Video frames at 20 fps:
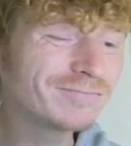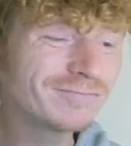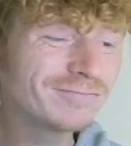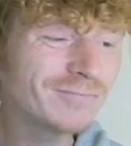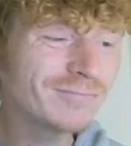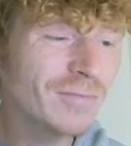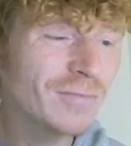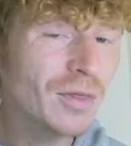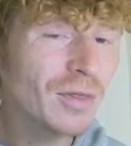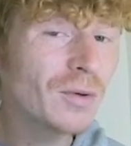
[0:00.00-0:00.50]

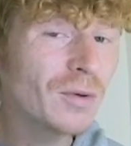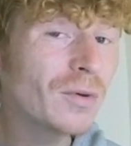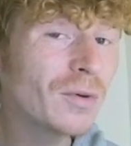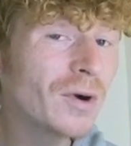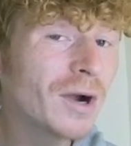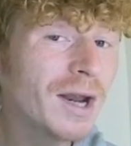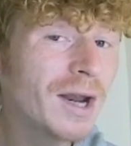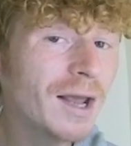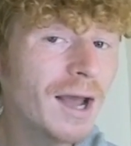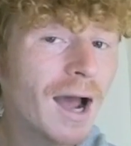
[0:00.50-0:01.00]

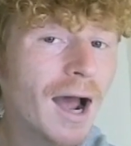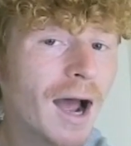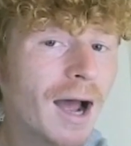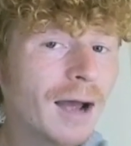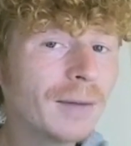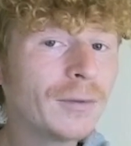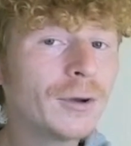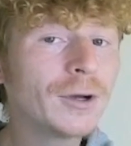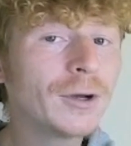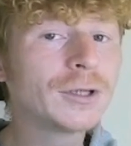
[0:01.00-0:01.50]
three high
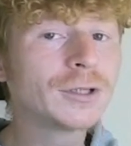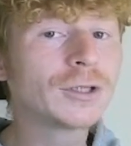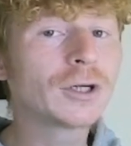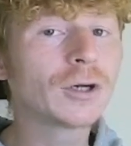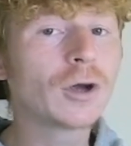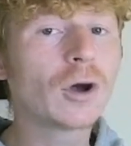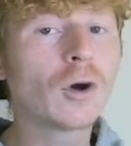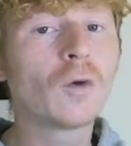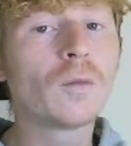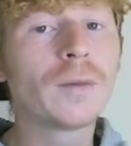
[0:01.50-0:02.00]
merged
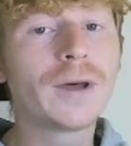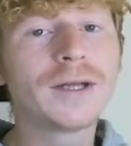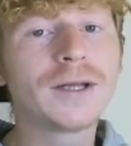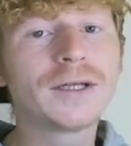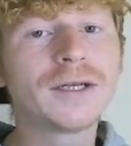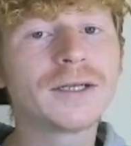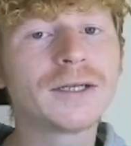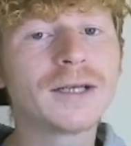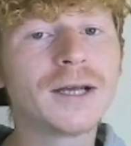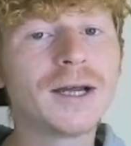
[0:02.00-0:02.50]
cold
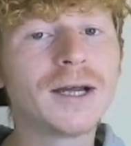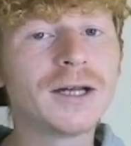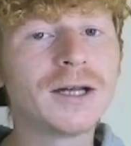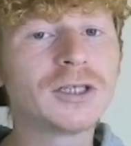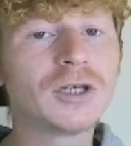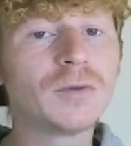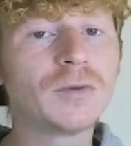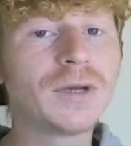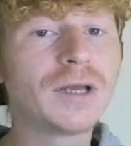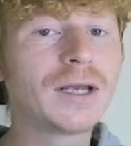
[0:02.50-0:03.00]
mages
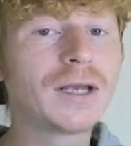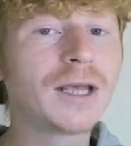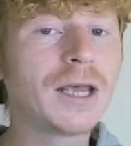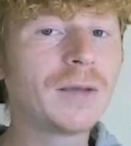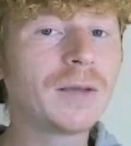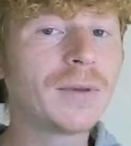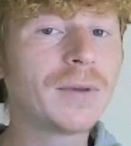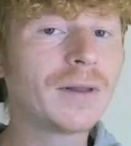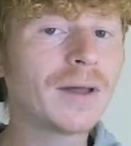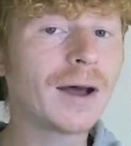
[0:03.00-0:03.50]
to be
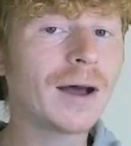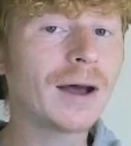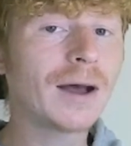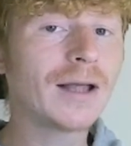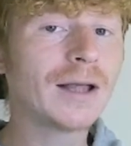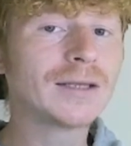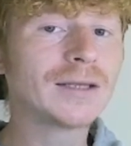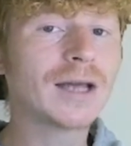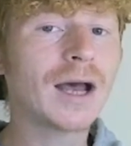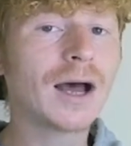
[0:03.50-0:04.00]
keeping that
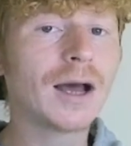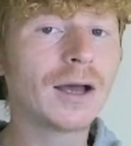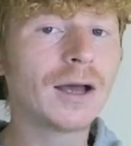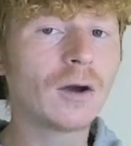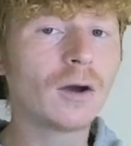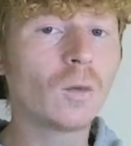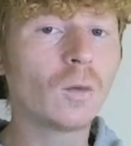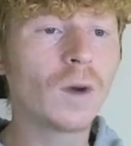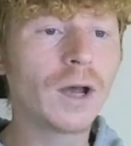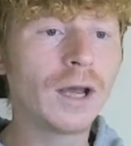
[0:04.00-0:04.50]
entire
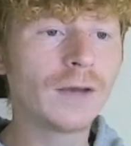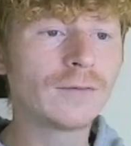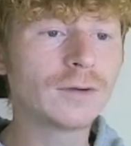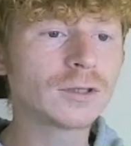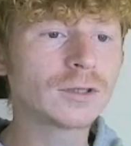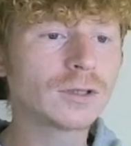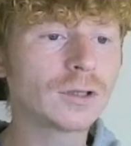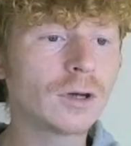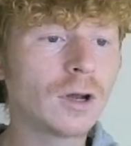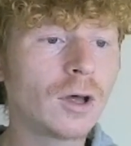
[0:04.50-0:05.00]
wave
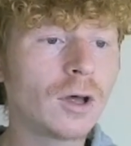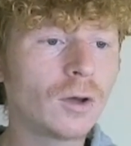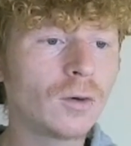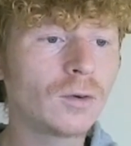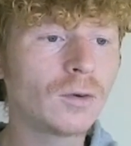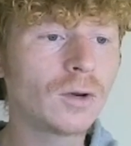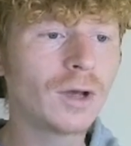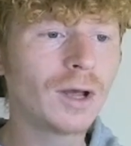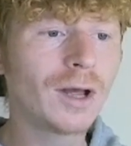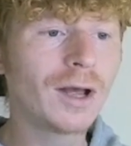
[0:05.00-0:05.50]

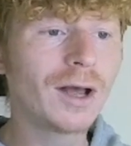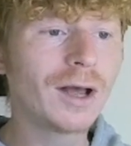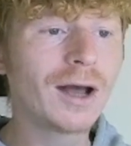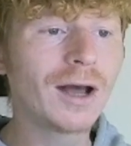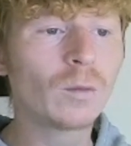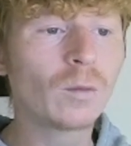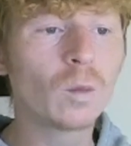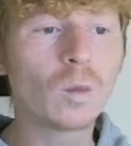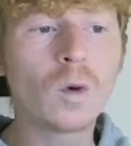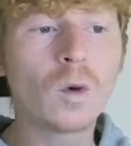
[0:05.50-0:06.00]
slowed
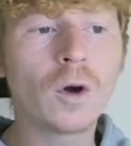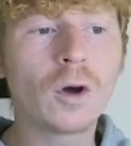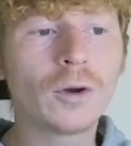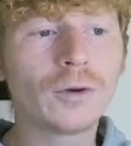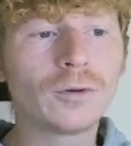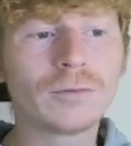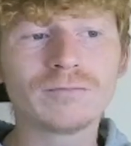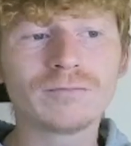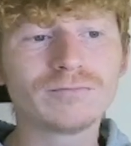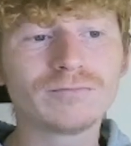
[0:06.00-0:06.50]
and
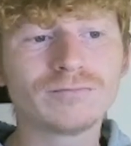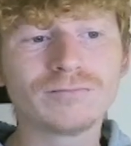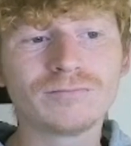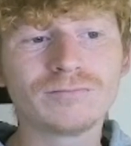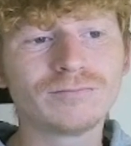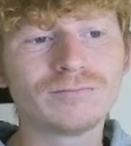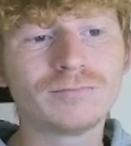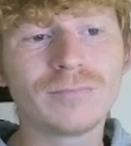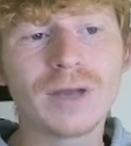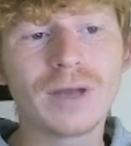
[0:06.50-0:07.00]
one
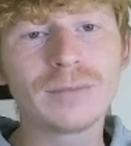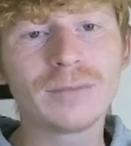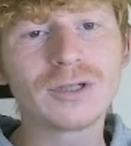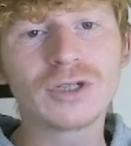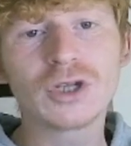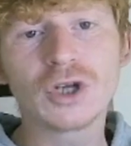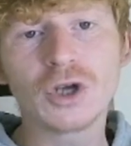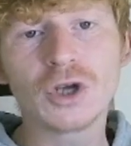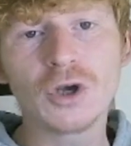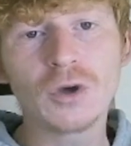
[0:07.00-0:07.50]
maybe
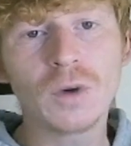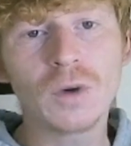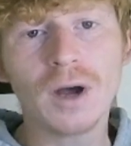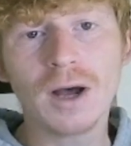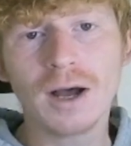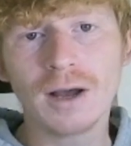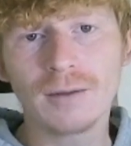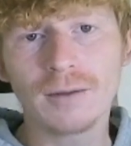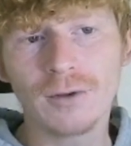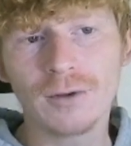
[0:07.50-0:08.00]
two
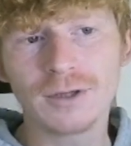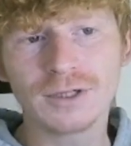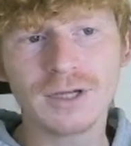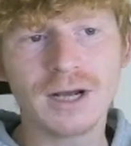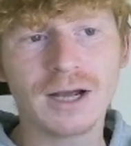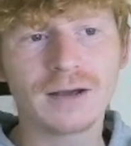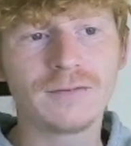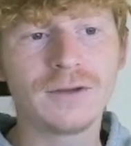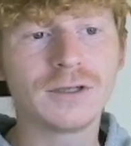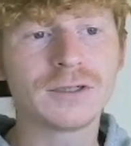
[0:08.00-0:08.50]
high merged
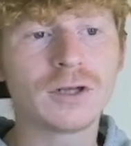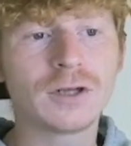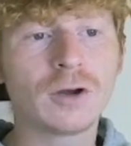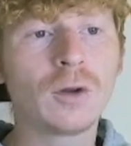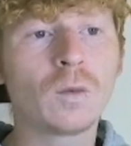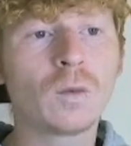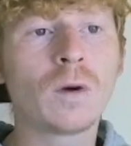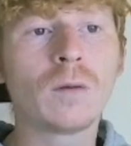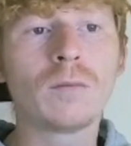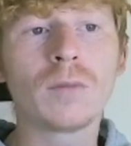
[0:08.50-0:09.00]
Ivies. Only
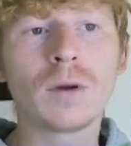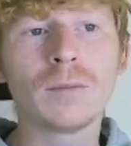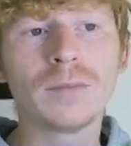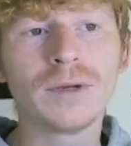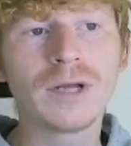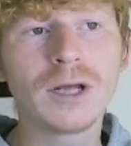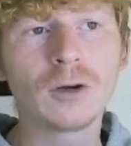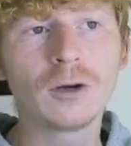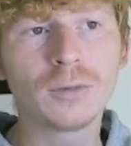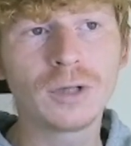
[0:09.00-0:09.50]
one
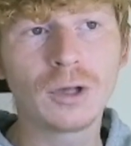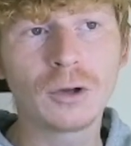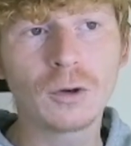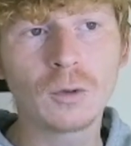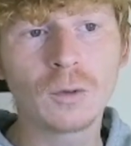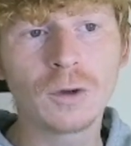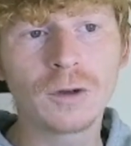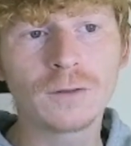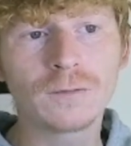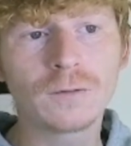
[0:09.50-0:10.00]
Bombardier will be doing the
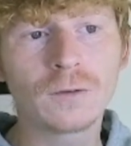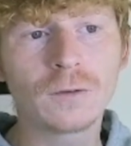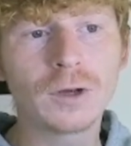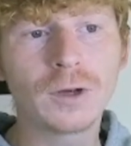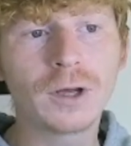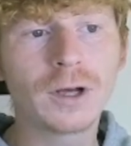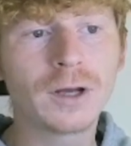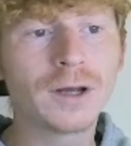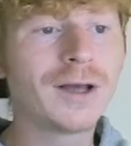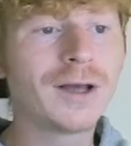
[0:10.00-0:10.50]
work for
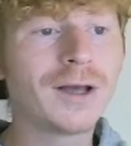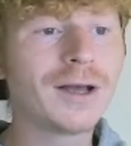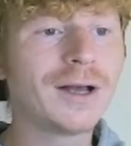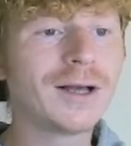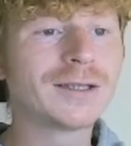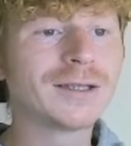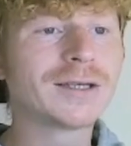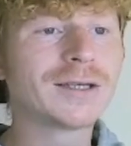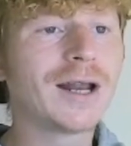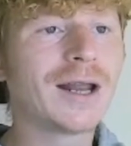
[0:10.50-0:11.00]
you.
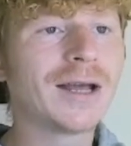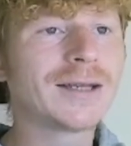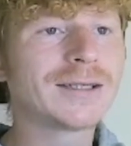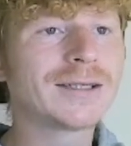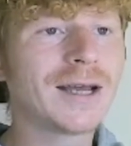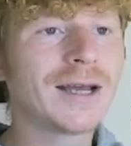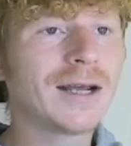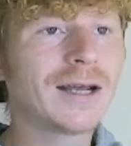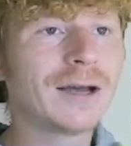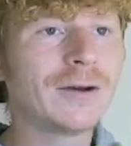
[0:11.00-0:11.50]
So let's
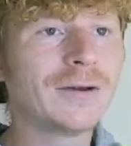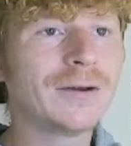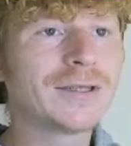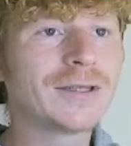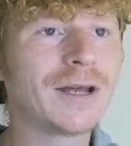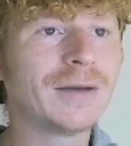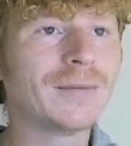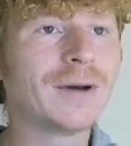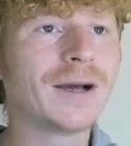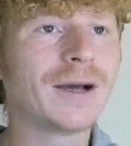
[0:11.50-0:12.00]
get it going
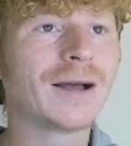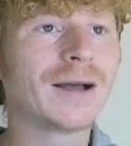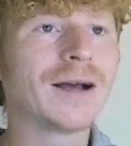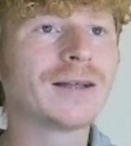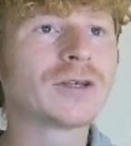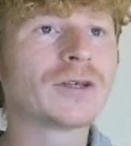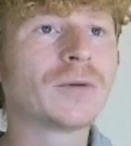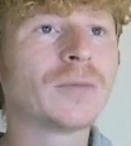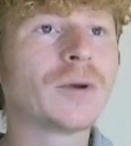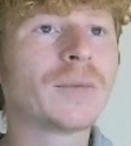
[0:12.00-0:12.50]
today, my guys.
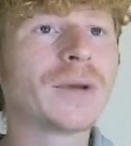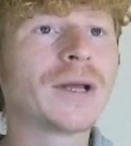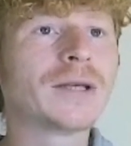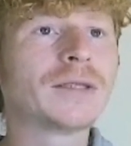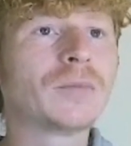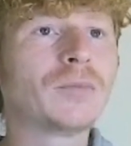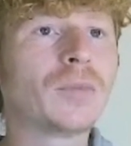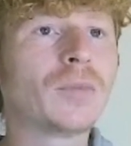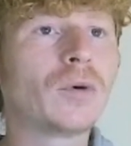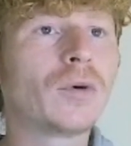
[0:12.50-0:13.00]
Coming up against
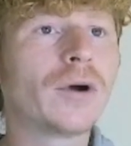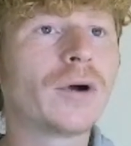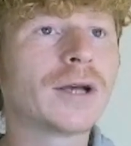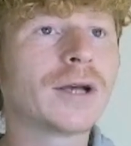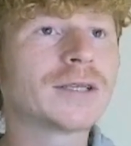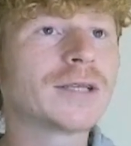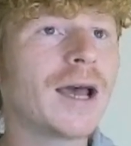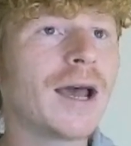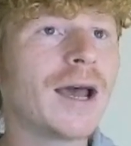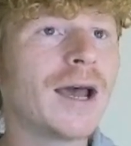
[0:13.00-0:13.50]
the
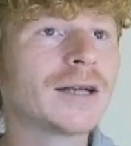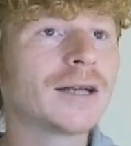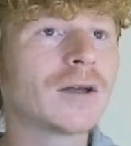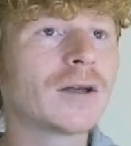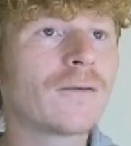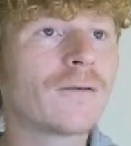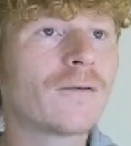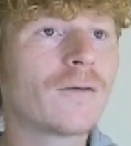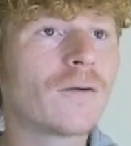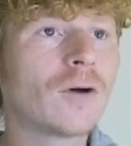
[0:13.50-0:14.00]
Boreas Hex
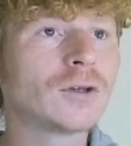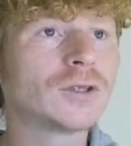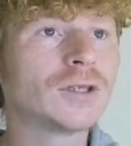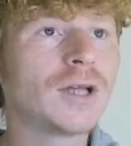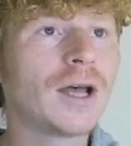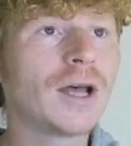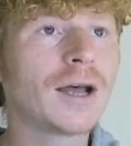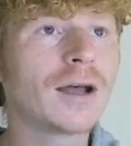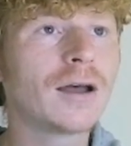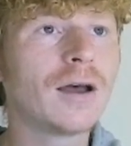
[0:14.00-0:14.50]
Frost
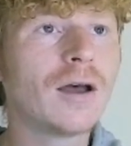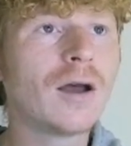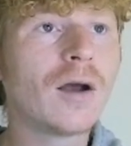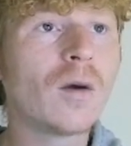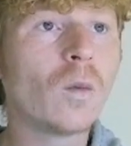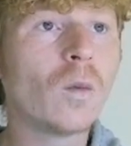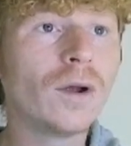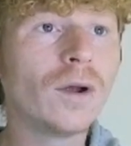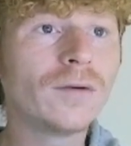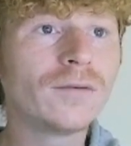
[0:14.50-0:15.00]
deck
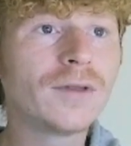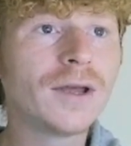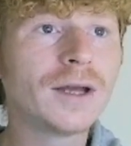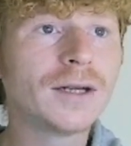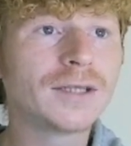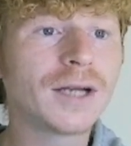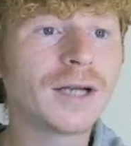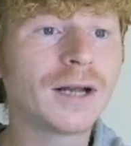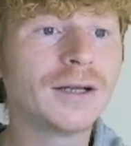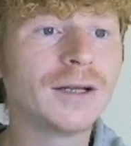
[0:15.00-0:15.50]
with the
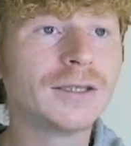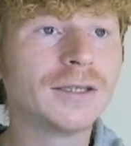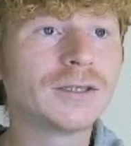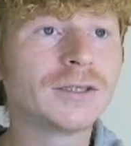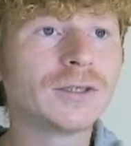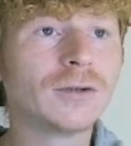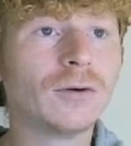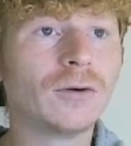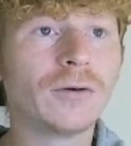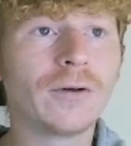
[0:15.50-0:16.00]
Enchanted
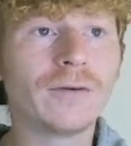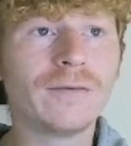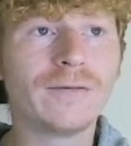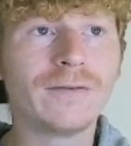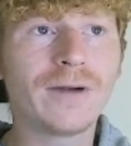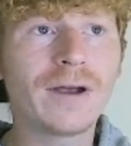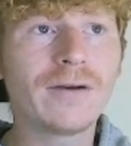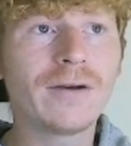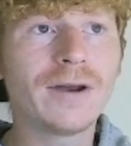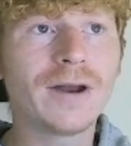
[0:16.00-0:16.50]
Sword.
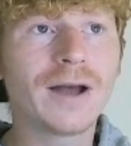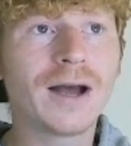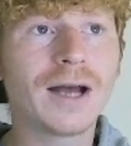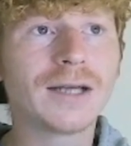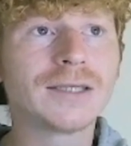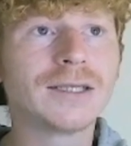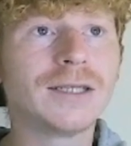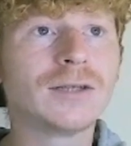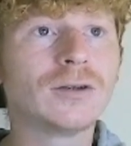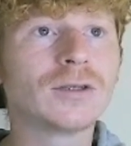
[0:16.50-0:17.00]
Very
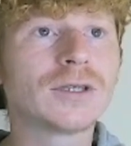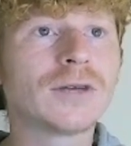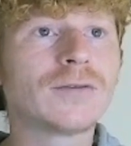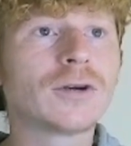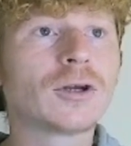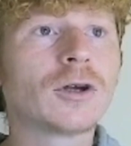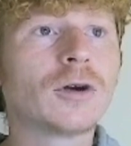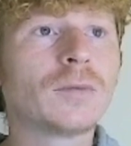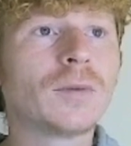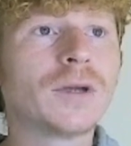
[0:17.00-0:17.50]
nice. He does have a
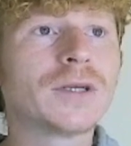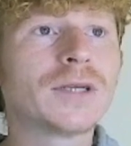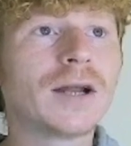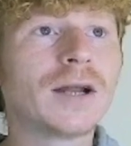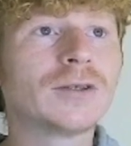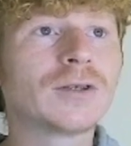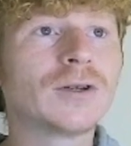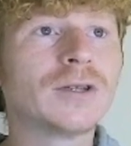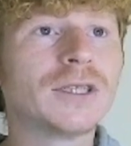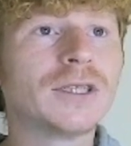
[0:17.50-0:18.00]
couple of
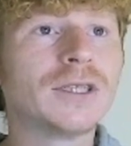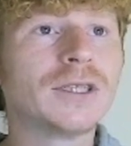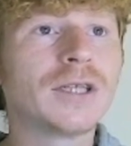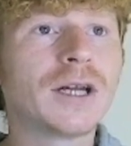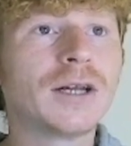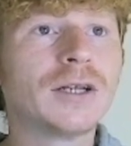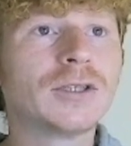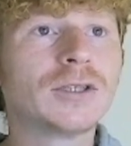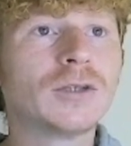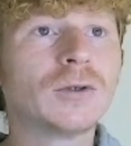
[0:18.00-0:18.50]
talents on his
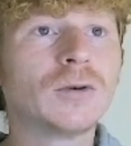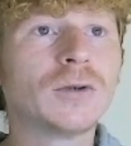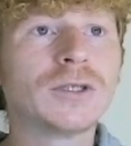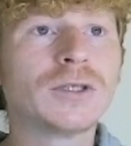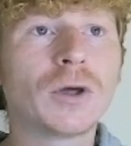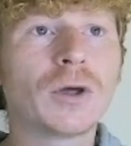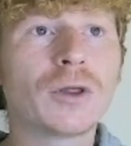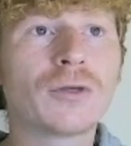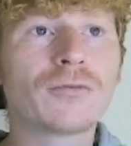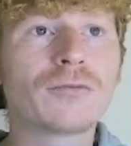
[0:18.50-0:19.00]
Enchanted Sword. He's
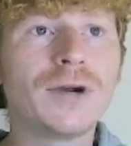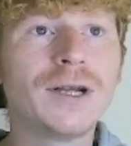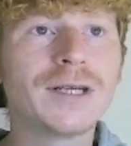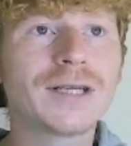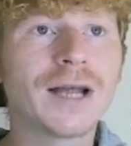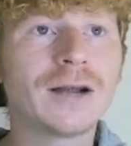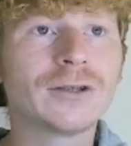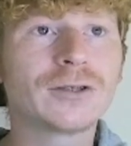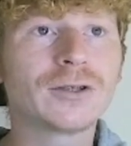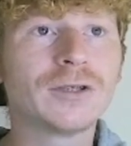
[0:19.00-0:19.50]
got three
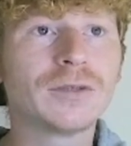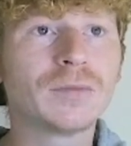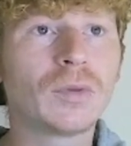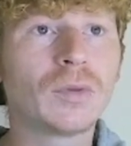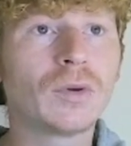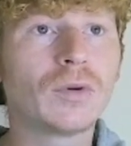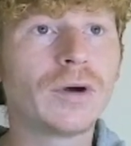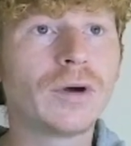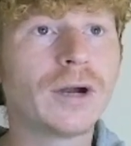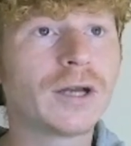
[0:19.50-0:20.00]
talents on his
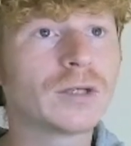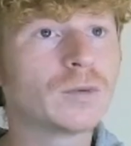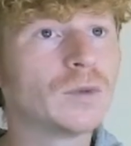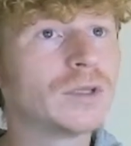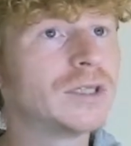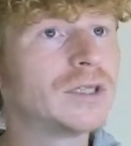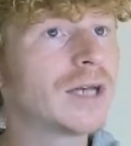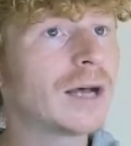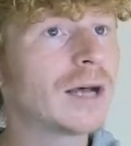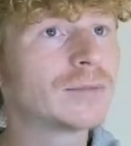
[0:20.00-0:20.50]
Boreas,
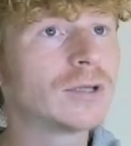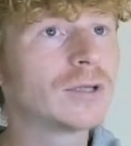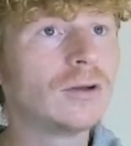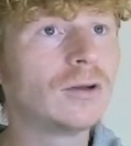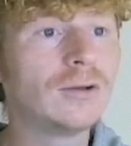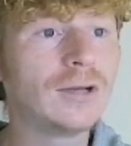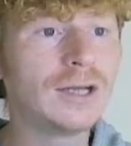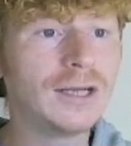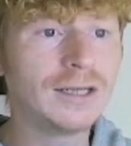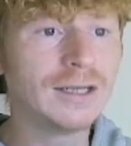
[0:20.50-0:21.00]
which is
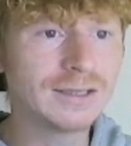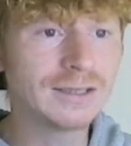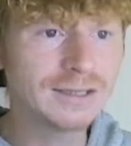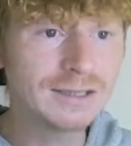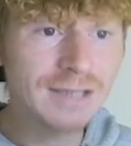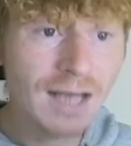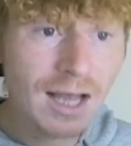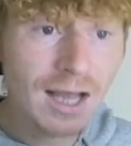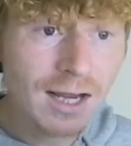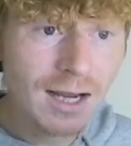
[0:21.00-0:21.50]
absolutely
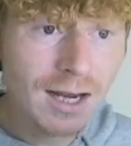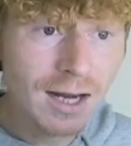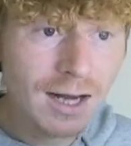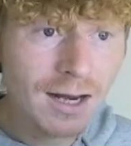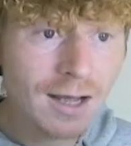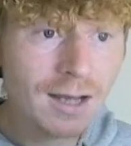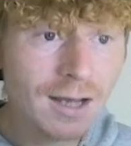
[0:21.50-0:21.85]
insane.